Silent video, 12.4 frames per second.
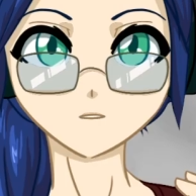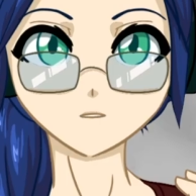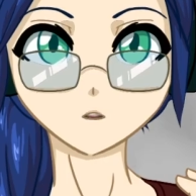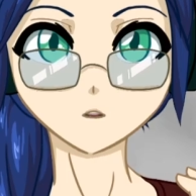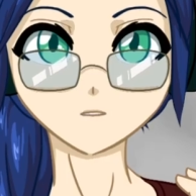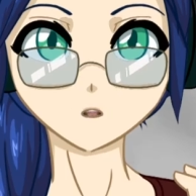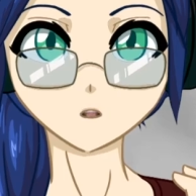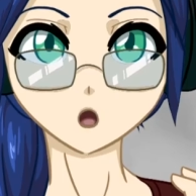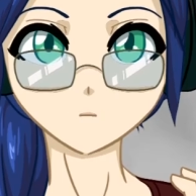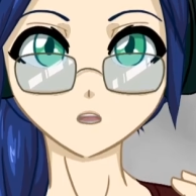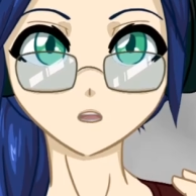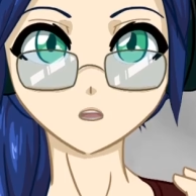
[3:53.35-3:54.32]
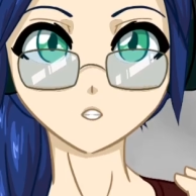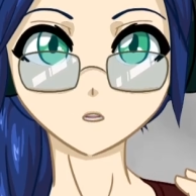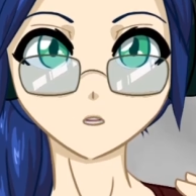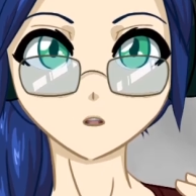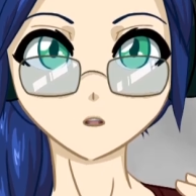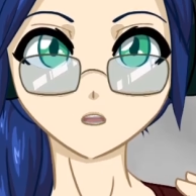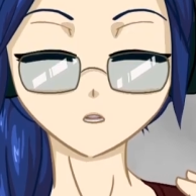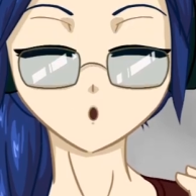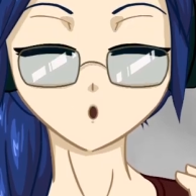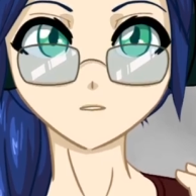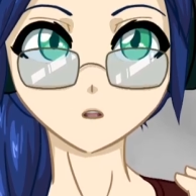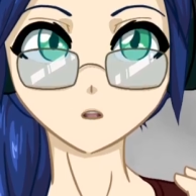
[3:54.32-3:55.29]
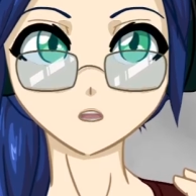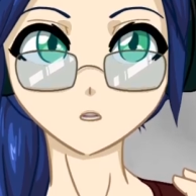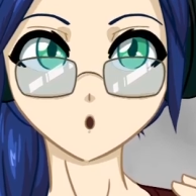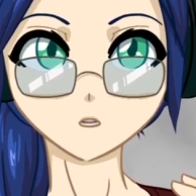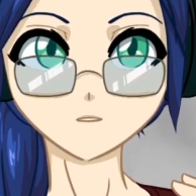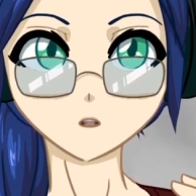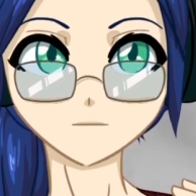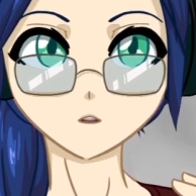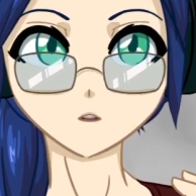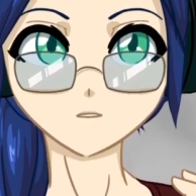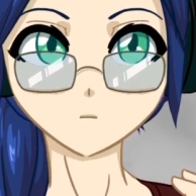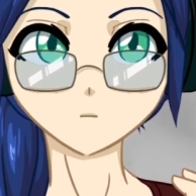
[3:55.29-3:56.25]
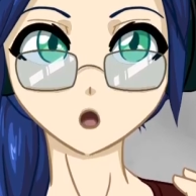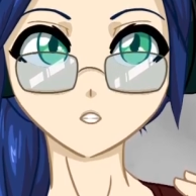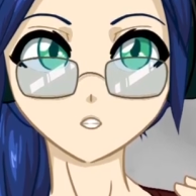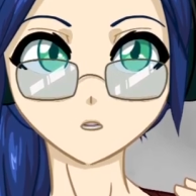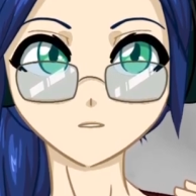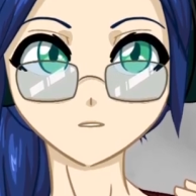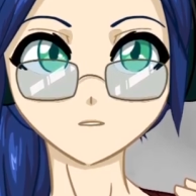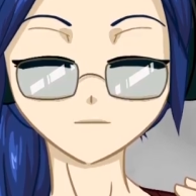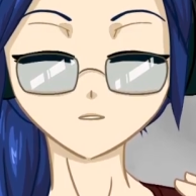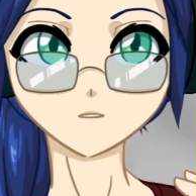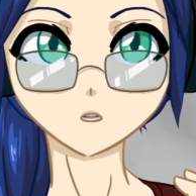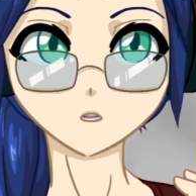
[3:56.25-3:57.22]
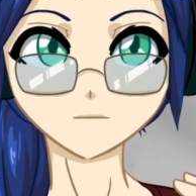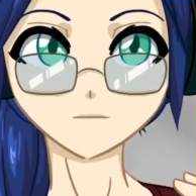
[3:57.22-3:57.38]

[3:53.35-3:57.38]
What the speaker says: there's a whole page dedicated towards handling the emotions in